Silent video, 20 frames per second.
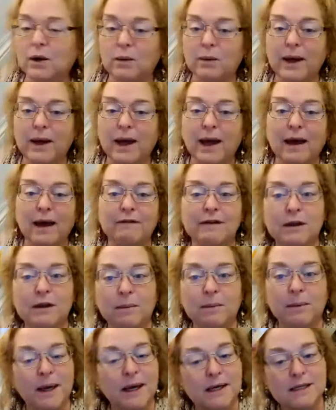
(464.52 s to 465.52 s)
We have in
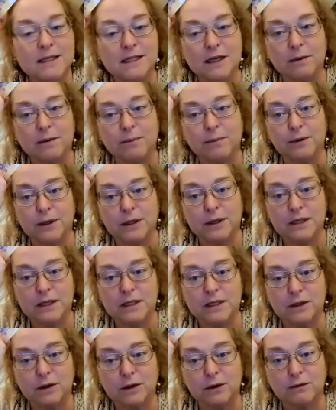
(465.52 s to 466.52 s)
the past
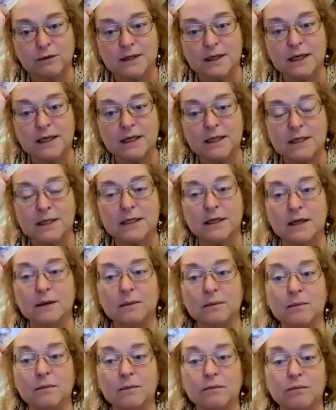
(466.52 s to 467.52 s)
Temperance. You've done
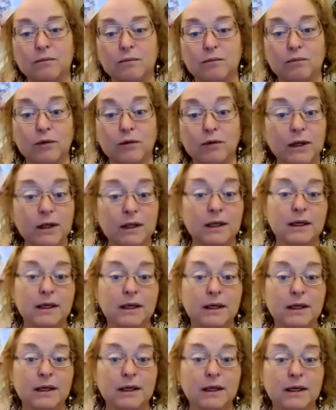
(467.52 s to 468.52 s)
some
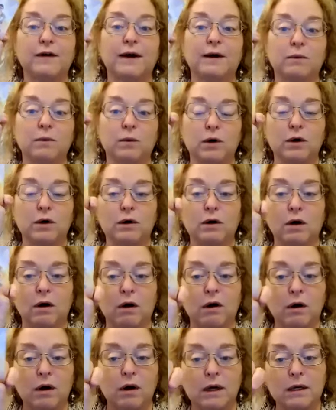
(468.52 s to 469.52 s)
really profound work
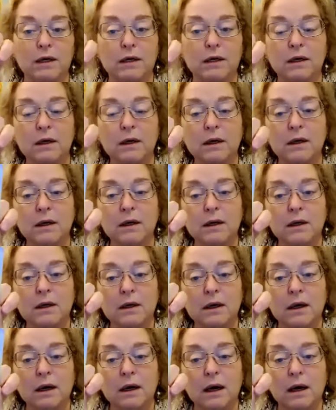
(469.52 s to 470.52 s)
on
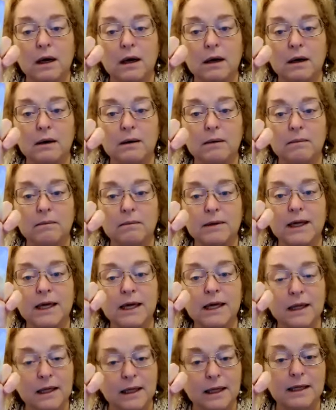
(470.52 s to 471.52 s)
the
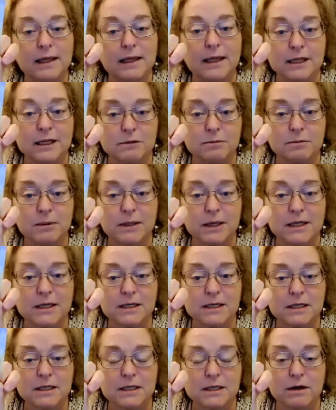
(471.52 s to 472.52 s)
healing that's been
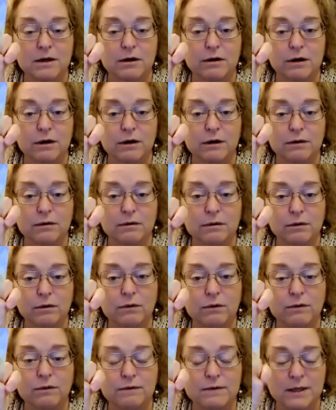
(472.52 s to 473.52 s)
necessary.
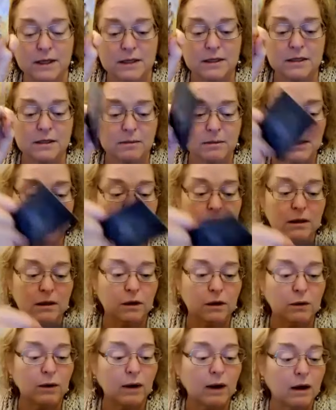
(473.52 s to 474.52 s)
You've done some
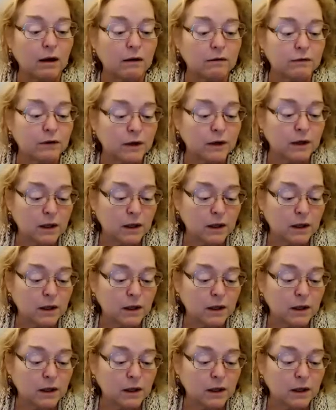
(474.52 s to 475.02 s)
healing. You have